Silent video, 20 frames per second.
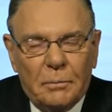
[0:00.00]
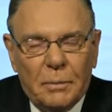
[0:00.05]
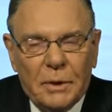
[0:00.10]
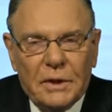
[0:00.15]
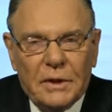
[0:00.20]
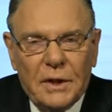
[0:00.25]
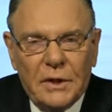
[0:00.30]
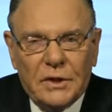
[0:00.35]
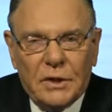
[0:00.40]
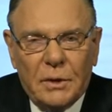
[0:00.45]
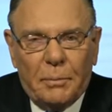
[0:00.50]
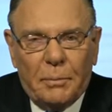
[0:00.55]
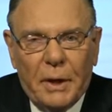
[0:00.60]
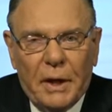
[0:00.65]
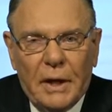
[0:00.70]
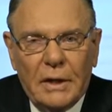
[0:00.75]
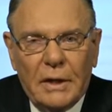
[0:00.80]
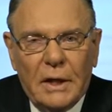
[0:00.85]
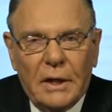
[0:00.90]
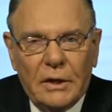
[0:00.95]

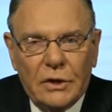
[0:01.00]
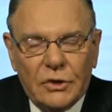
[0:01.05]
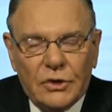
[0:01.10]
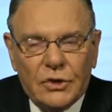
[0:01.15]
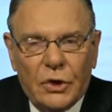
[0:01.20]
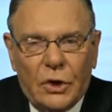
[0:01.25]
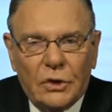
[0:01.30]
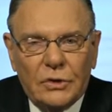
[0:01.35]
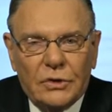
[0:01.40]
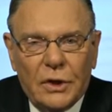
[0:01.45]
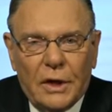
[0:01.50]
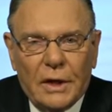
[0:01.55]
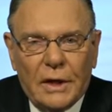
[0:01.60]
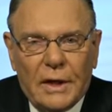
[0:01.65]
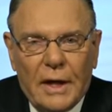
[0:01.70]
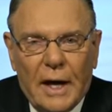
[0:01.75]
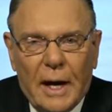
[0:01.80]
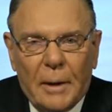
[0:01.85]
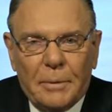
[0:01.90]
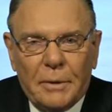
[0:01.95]
participate in the assault on the
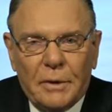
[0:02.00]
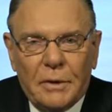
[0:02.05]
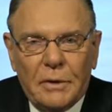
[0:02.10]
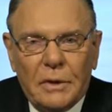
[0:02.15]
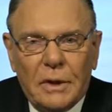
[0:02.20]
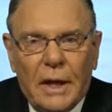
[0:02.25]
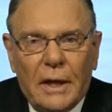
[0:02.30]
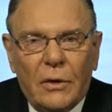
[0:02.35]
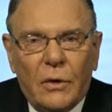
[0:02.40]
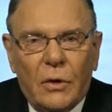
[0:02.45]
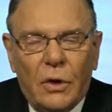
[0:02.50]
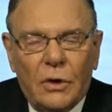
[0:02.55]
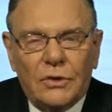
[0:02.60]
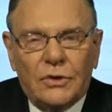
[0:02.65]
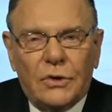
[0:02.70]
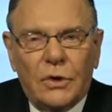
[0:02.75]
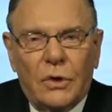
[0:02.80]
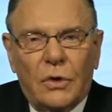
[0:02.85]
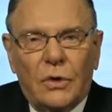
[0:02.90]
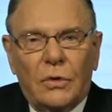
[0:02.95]
Capitol, and
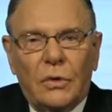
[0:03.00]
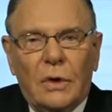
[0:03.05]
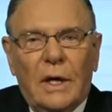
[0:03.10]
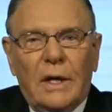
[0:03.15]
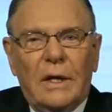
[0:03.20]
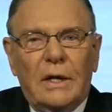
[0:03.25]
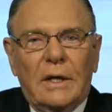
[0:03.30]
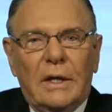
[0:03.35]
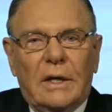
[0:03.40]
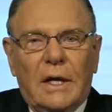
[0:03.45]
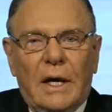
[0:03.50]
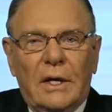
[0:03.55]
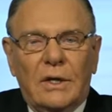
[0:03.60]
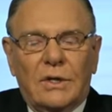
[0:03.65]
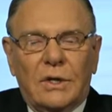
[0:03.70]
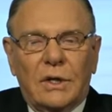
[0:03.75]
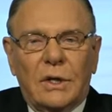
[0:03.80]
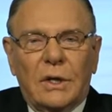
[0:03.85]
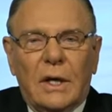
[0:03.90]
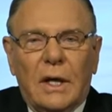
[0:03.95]
also an
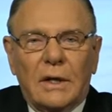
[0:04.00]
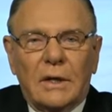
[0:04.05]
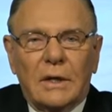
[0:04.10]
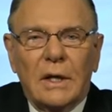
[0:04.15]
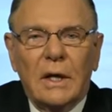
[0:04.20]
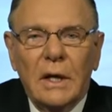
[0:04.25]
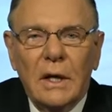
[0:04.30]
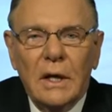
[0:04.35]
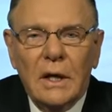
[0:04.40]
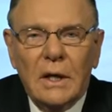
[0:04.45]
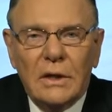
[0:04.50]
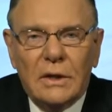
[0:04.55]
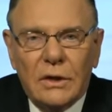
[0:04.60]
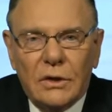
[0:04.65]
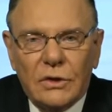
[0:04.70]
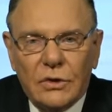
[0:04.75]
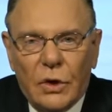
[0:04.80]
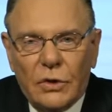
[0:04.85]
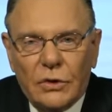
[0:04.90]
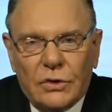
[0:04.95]
indication that
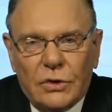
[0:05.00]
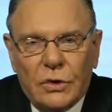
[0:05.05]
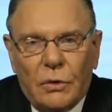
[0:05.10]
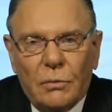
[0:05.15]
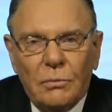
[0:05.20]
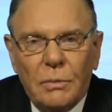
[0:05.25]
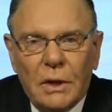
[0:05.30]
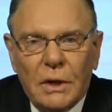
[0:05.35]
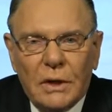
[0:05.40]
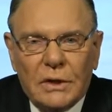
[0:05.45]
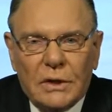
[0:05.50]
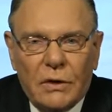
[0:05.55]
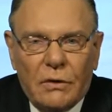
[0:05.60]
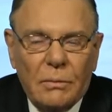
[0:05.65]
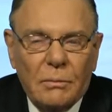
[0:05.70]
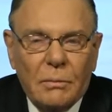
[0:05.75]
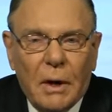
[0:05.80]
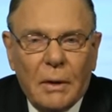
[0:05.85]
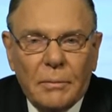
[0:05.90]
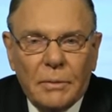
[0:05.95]
there's also military
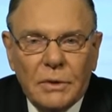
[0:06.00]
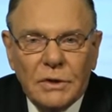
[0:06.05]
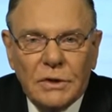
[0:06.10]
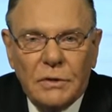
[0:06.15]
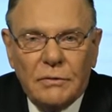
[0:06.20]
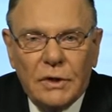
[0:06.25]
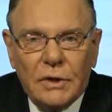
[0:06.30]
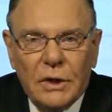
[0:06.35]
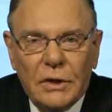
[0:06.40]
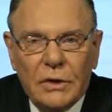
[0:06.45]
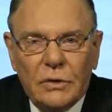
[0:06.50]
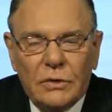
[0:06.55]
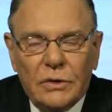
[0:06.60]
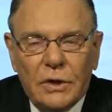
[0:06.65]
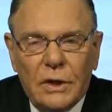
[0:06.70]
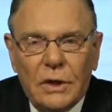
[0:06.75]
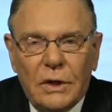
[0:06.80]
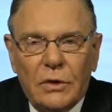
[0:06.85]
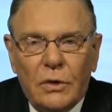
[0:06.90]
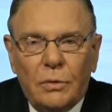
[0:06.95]
members of DOD
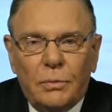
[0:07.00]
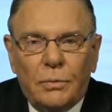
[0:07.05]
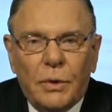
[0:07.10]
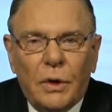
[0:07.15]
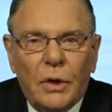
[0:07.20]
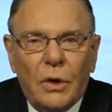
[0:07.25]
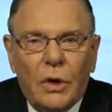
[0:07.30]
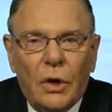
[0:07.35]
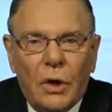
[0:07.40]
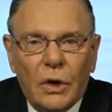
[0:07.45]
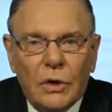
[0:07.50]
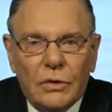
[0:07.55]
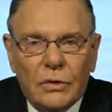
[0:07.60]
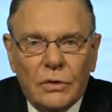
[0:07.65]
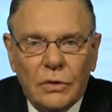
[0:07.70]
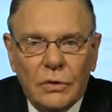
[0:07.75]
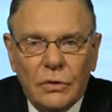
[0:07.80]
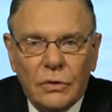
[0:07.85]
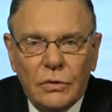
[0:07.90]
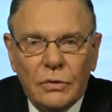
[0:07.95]
who belong
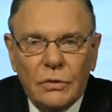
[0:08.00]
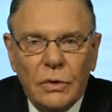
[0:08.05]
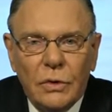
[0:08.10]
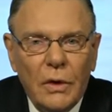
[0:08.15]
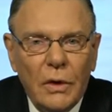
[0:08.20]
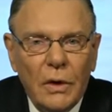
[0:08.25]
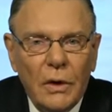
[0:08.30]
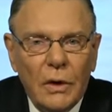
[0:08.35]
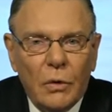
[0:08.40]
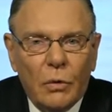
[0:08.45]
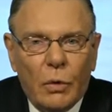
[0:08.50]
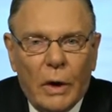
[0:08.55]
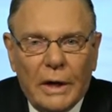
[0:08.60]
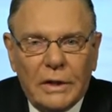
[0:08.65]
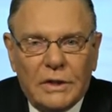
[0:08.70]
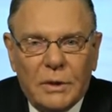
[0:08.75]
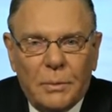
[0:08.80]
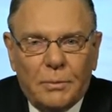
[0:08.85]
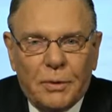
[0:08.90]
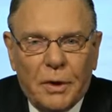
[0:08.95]
to
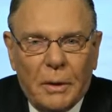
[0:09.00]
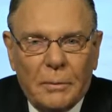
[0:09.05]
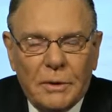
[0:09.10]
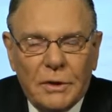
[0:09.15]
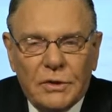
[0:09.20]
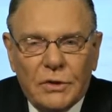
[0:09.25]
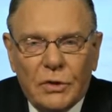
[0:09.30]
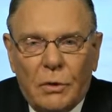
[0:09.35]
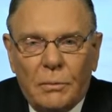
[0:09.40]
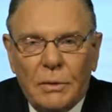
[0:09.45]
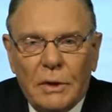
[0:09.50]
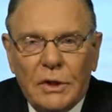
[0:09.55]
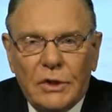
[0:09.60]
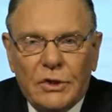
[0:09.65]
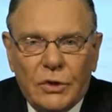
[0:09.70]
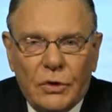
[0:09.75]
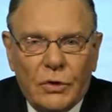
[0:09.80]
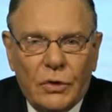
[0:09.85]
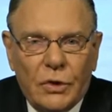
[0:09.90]
white supremacist or militia